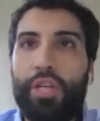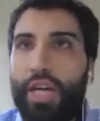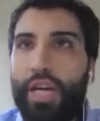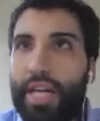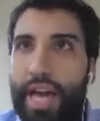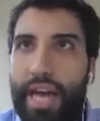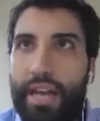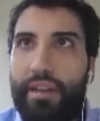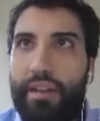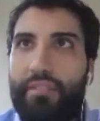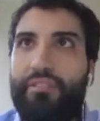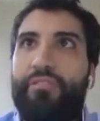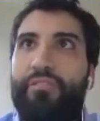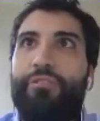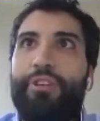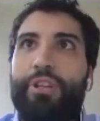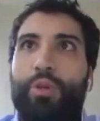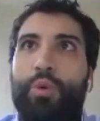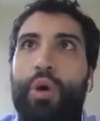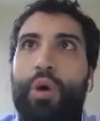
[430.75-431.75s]
Again, feel
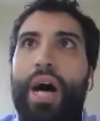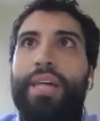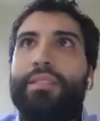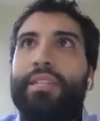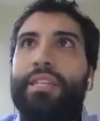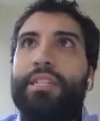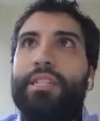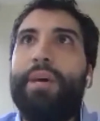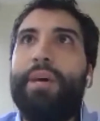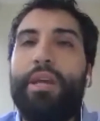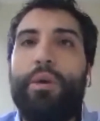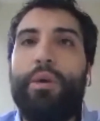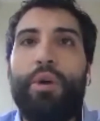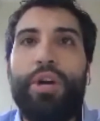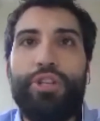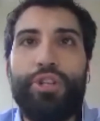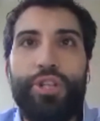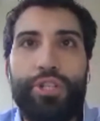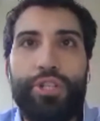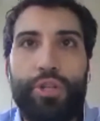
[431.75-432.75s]
free to ask as many
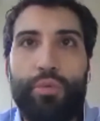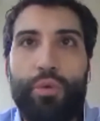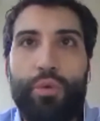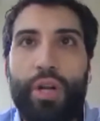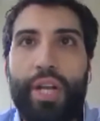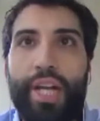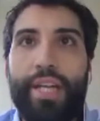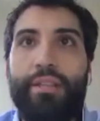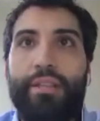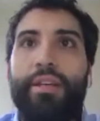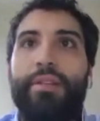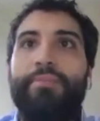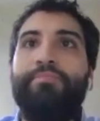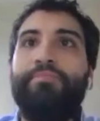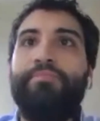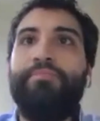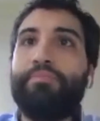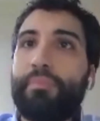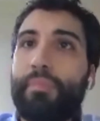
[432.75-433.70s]
questions as you want later.